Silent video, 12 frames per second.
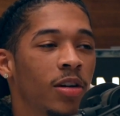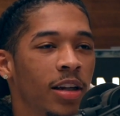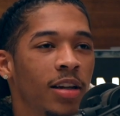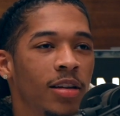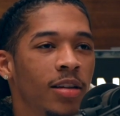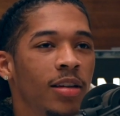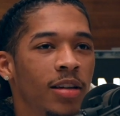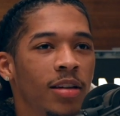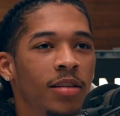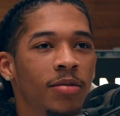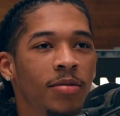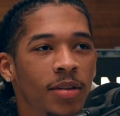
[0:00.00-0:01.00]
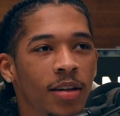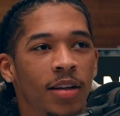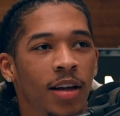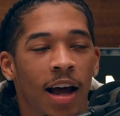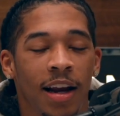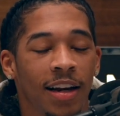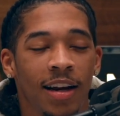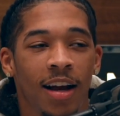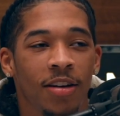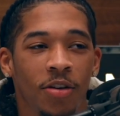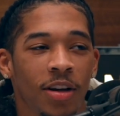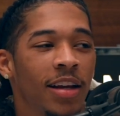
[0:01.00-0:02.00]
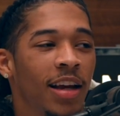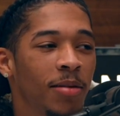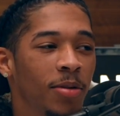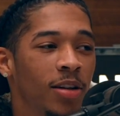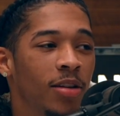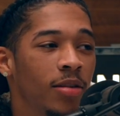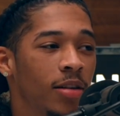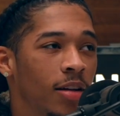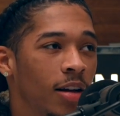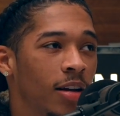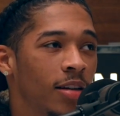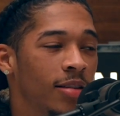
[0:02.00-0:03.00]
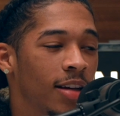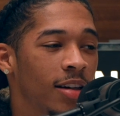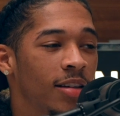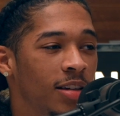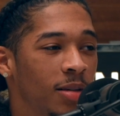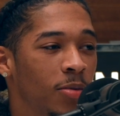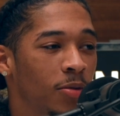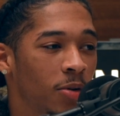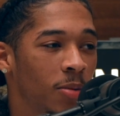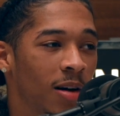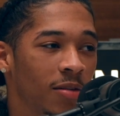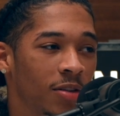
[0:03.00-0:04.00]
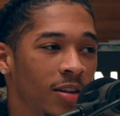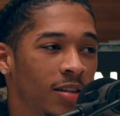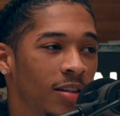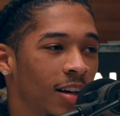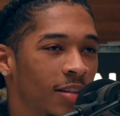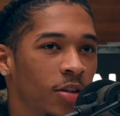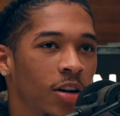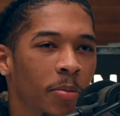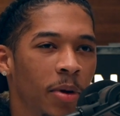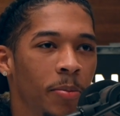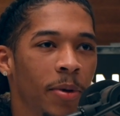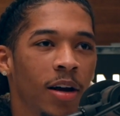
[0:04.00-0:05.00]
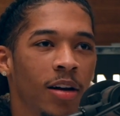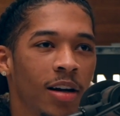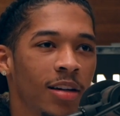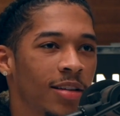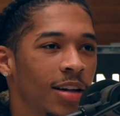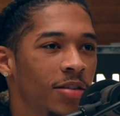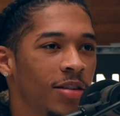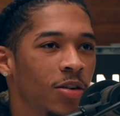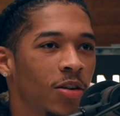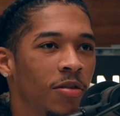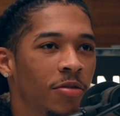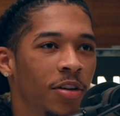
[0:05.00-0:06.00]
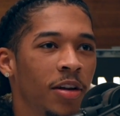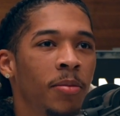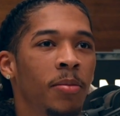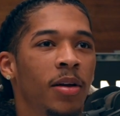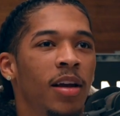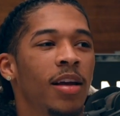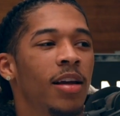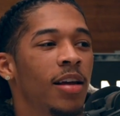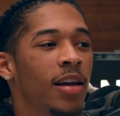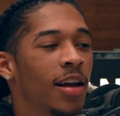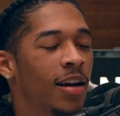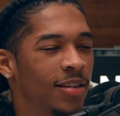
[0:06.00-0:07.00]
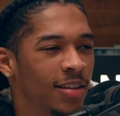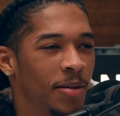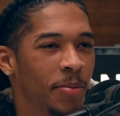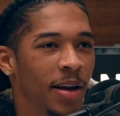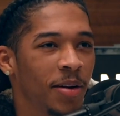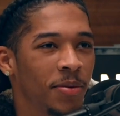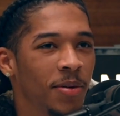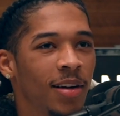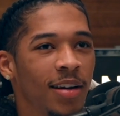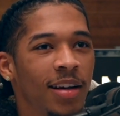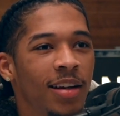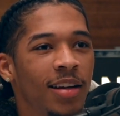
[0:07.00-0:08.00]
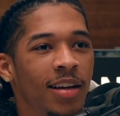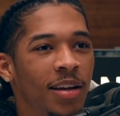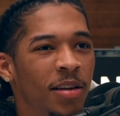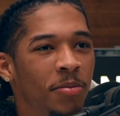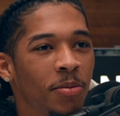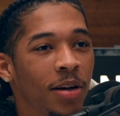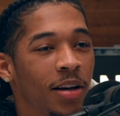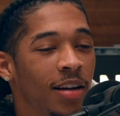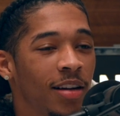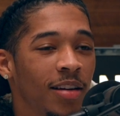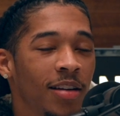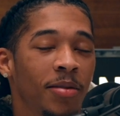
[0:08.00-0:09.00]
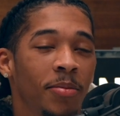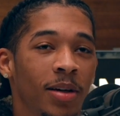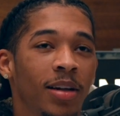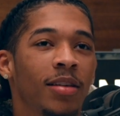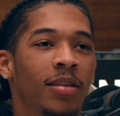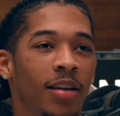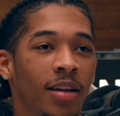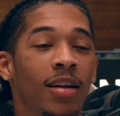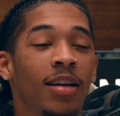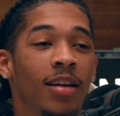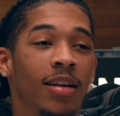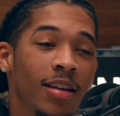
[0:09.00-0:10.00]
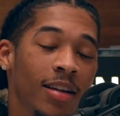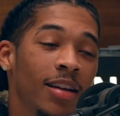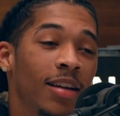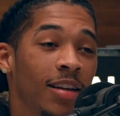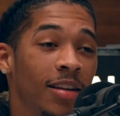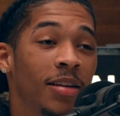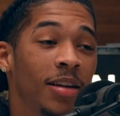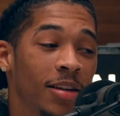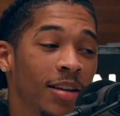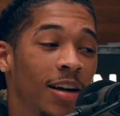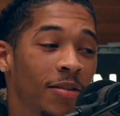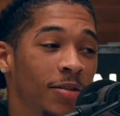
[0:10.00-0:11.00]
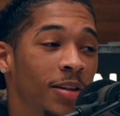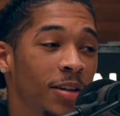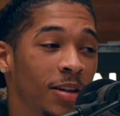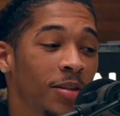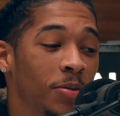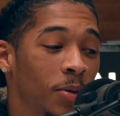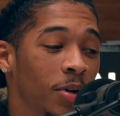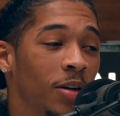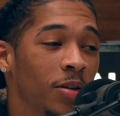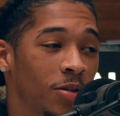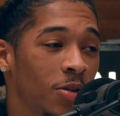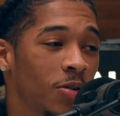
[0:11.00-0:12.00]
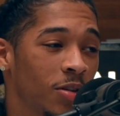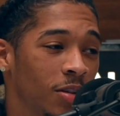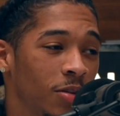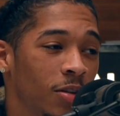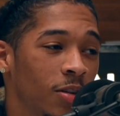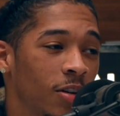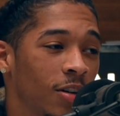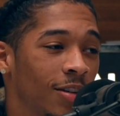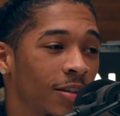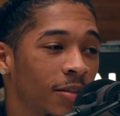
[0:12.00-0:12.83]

He he. I did not know he came to uh, Tennessee before my visit. I saw the big banner that said he's in Hall of Fame. Yep. I was like, man, what? He, he went here, but he he definitely is one of those goats in New York.